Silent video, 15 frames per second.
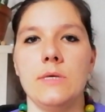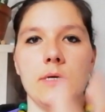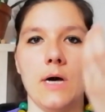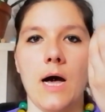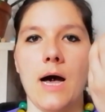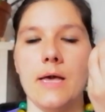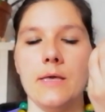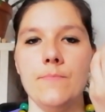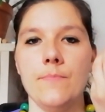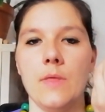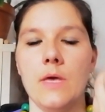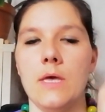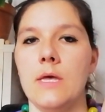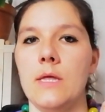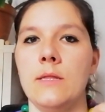high
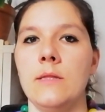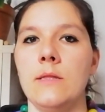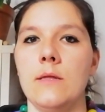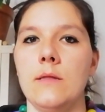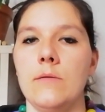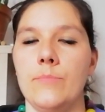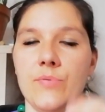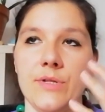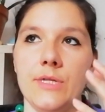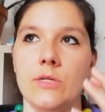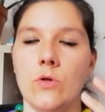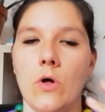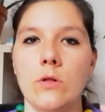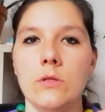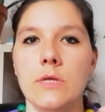and pretty
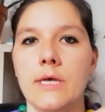tall,